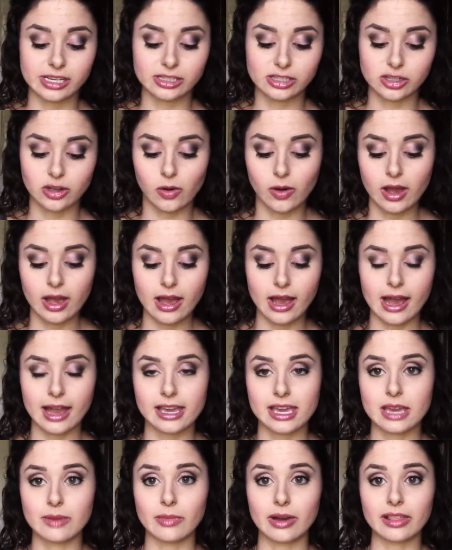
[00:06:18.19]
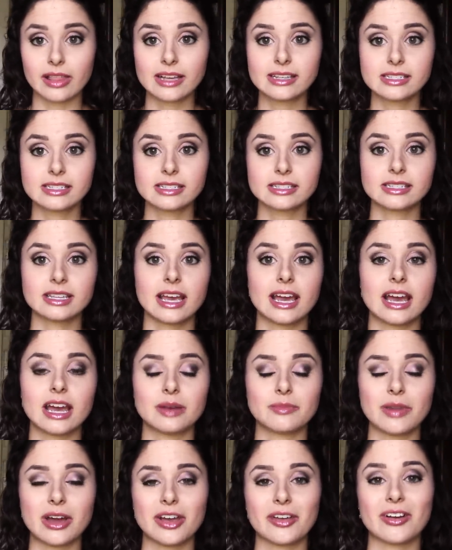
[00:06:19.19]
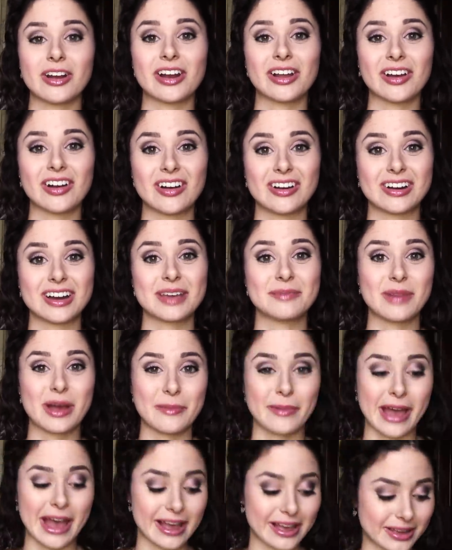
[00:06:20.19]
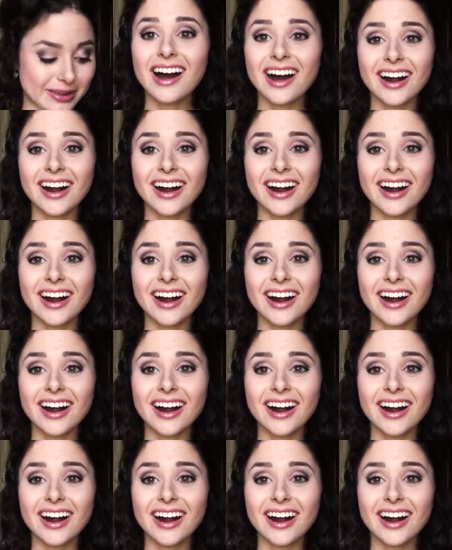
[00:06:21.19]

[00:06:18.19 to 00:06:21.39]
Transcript: So I keep my license and my credit card in my bag.